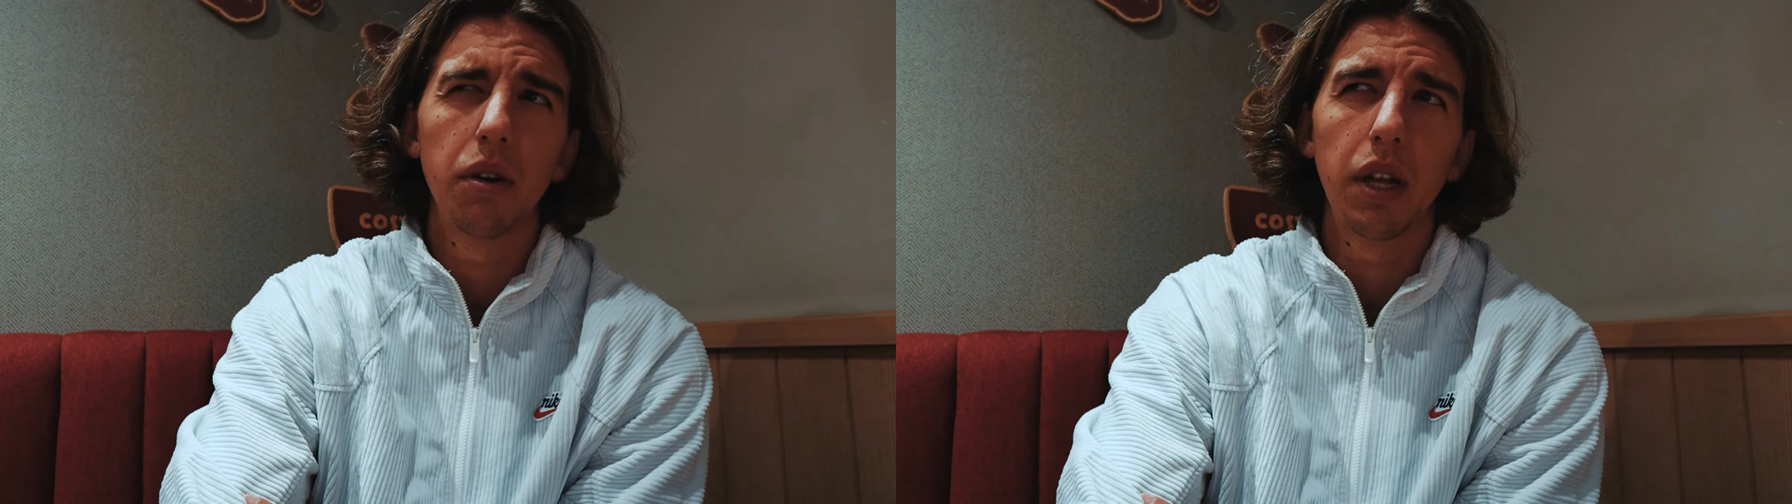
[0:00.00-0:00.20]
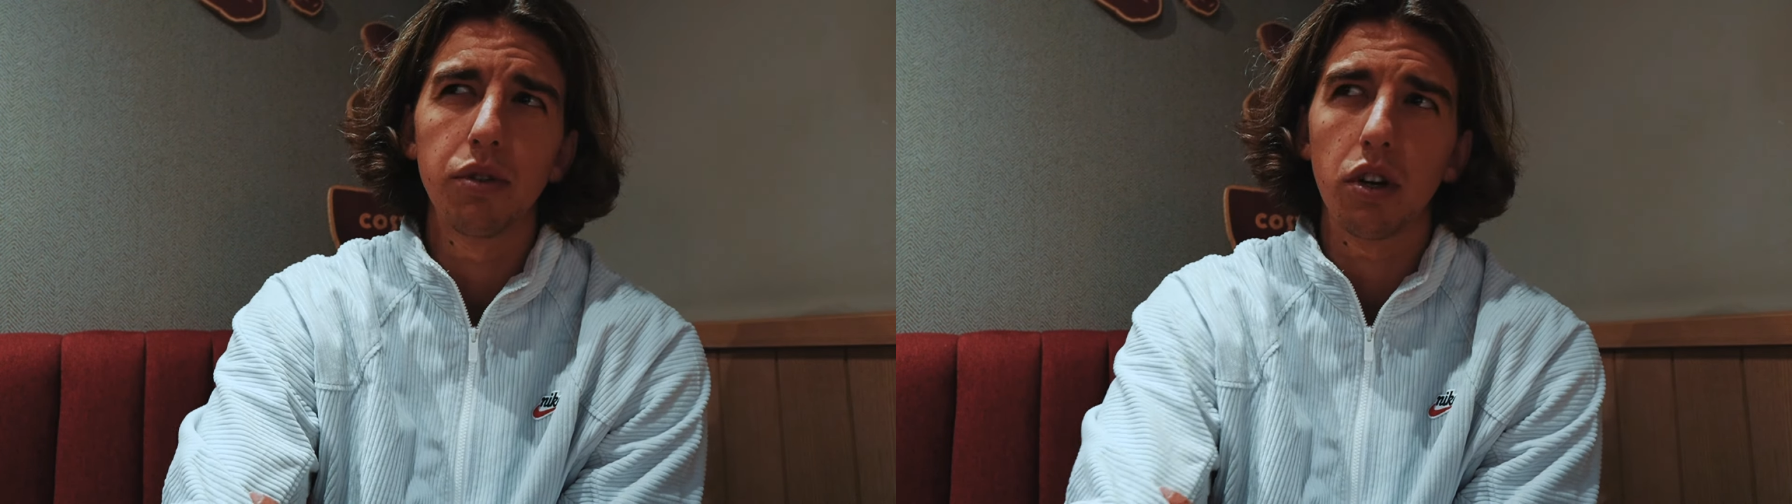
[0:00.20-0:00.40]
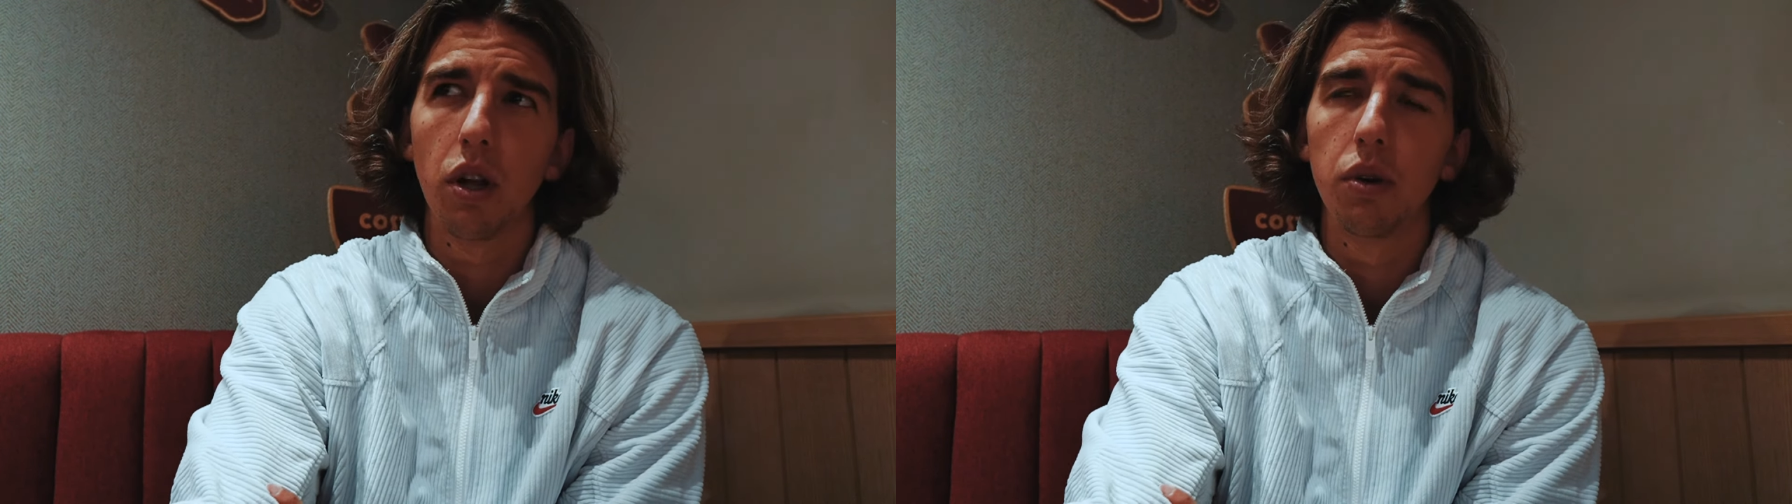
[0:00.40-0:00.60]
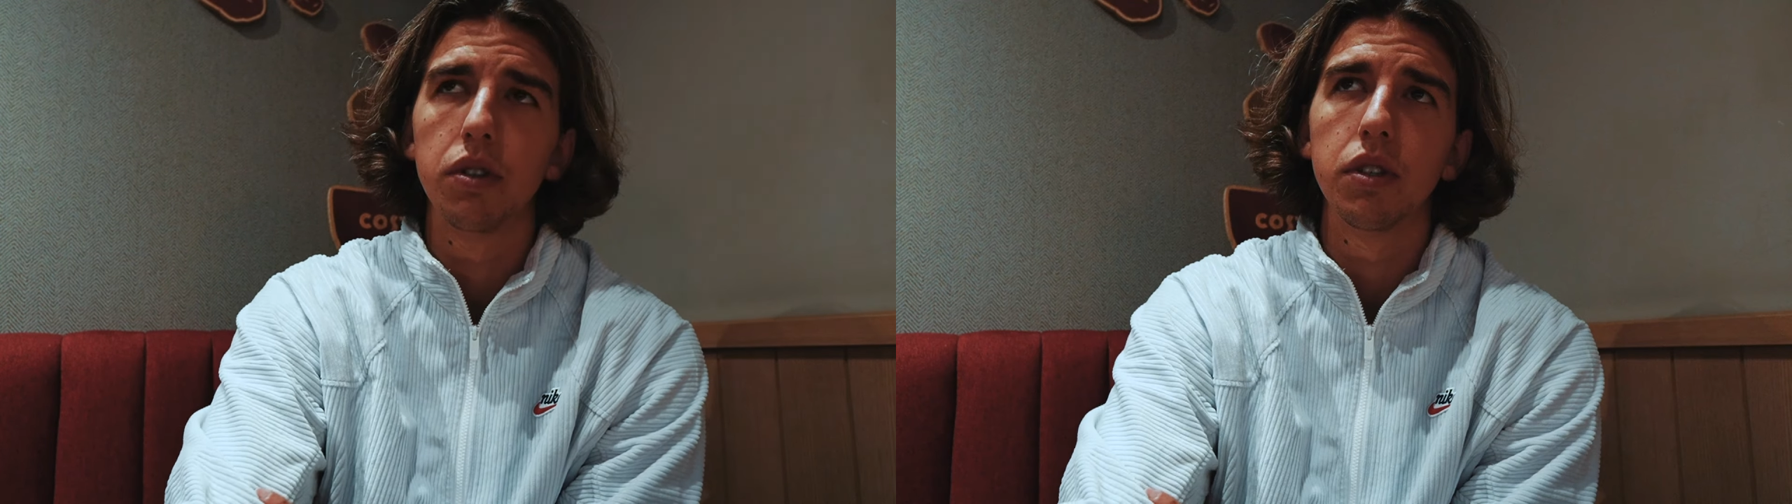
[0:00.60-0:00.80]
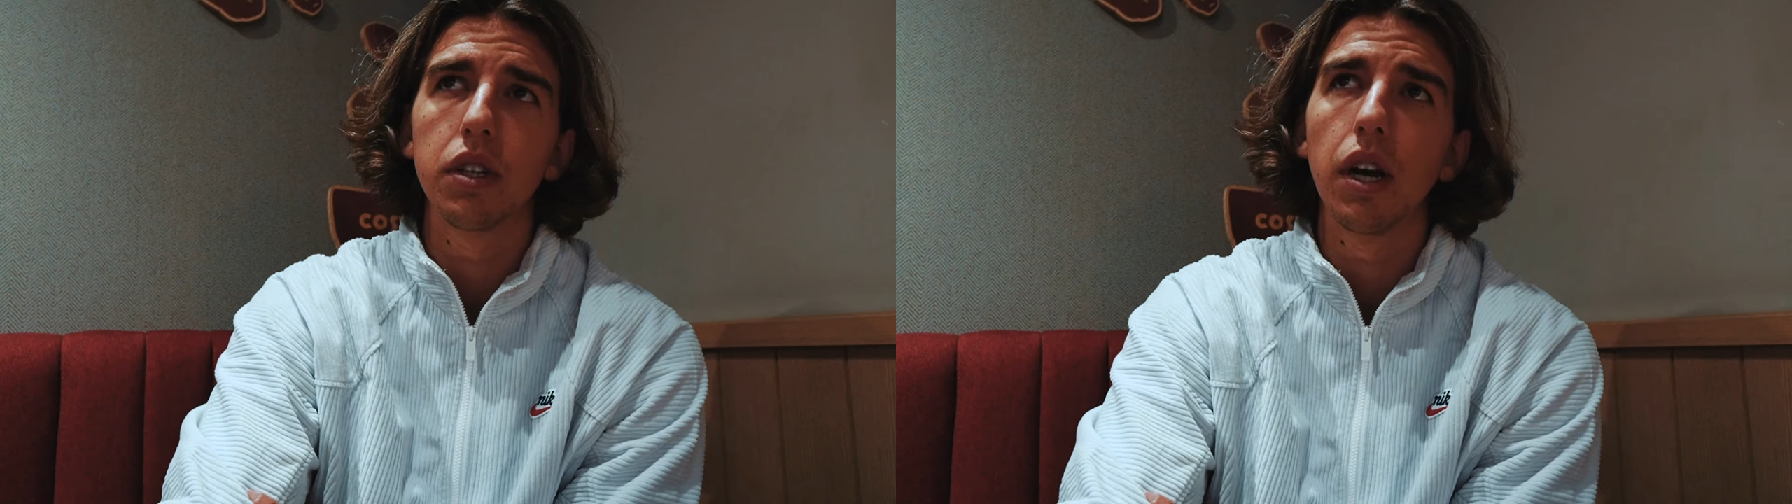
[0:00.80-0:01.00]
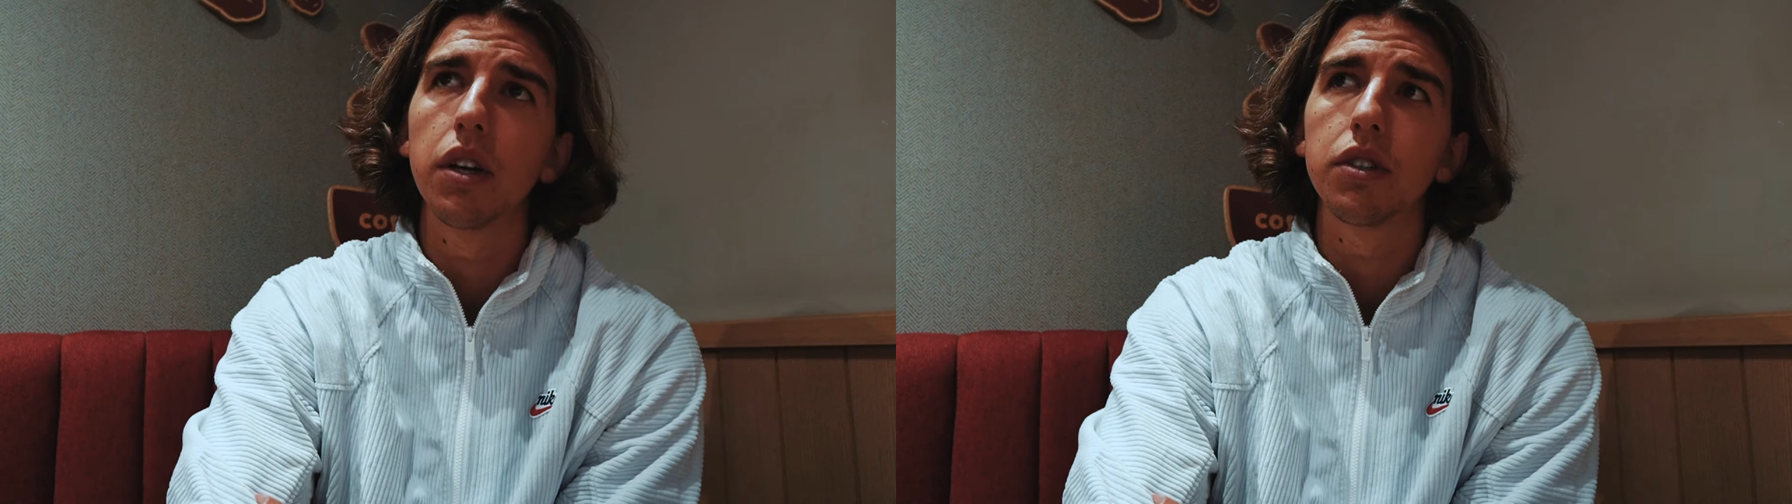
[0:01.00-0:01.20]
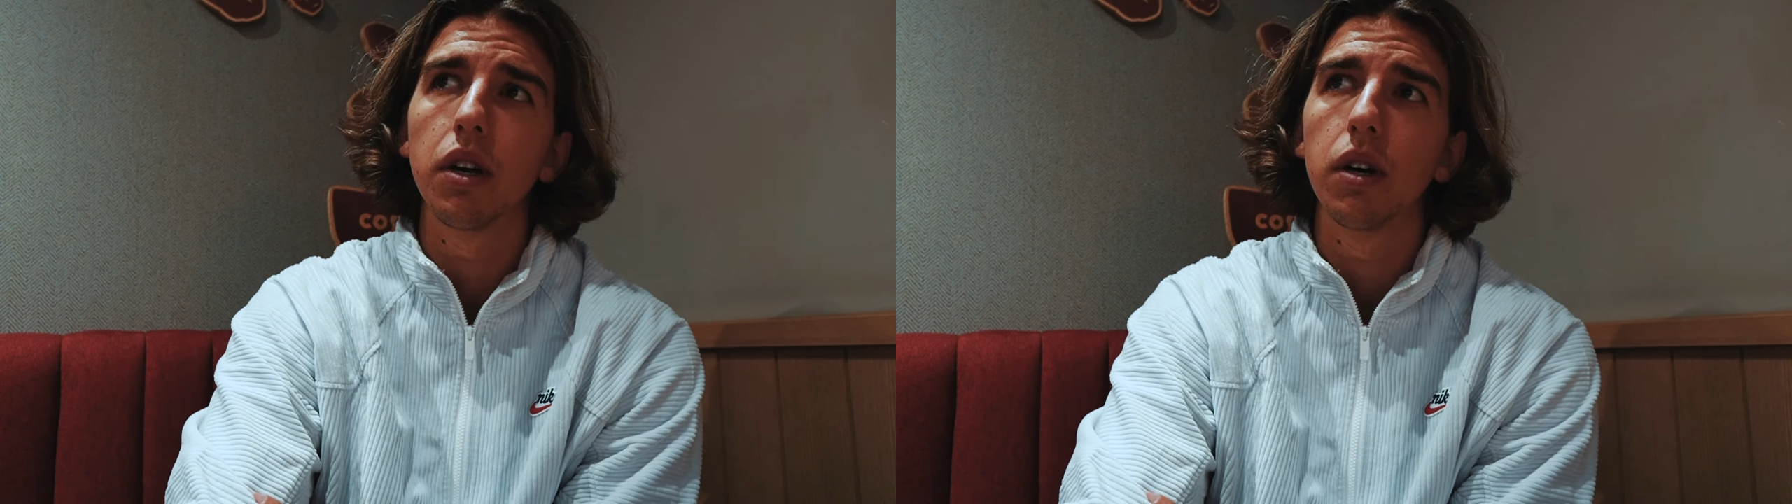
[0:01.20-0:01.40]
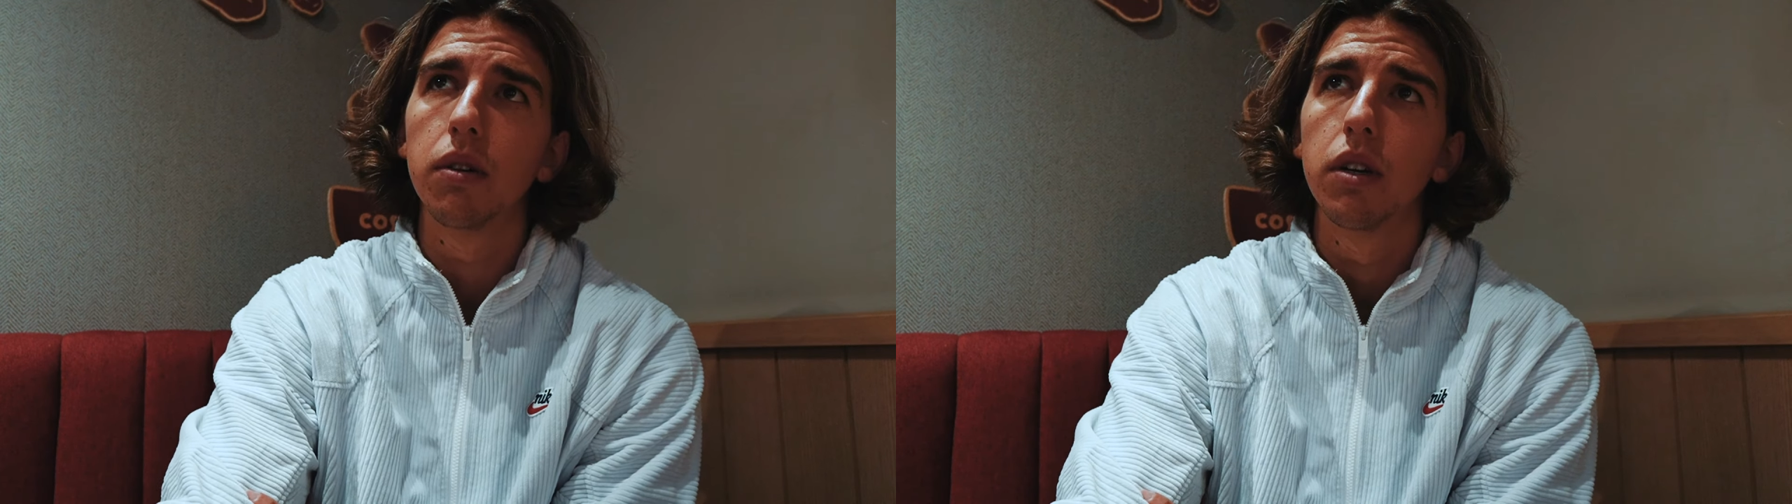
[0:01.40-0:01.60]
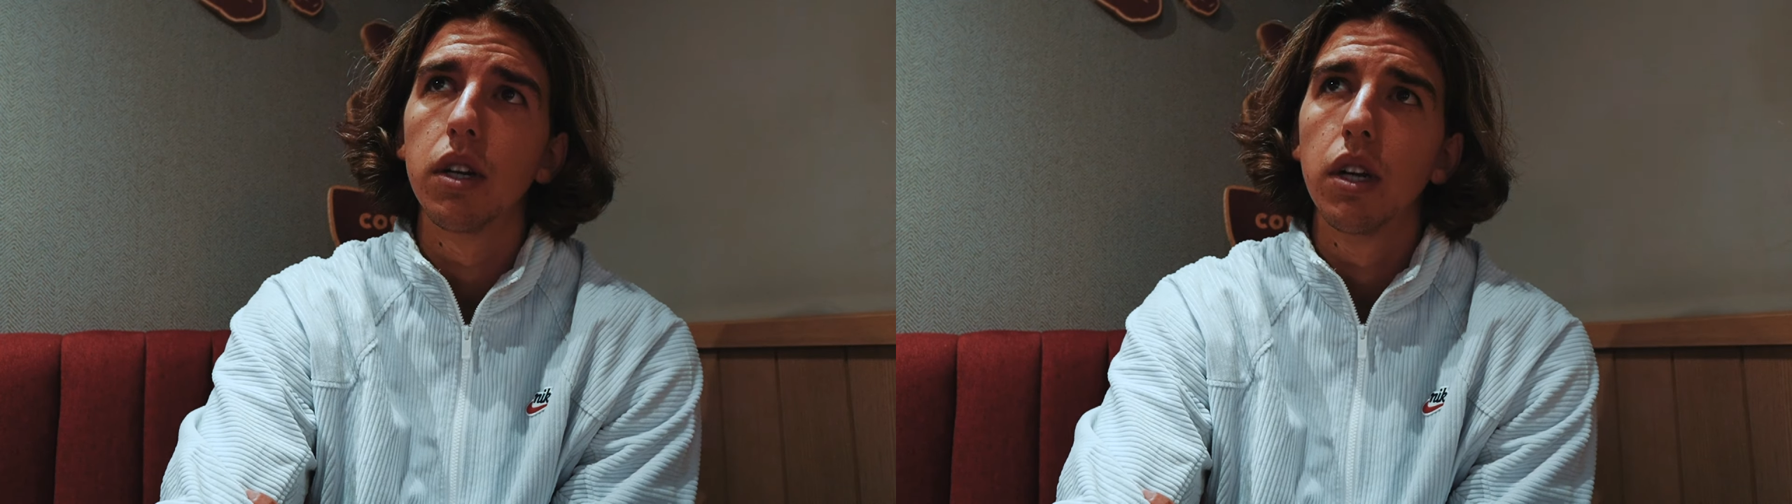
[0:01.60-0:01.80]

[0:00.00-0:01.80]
and that was a closing set, so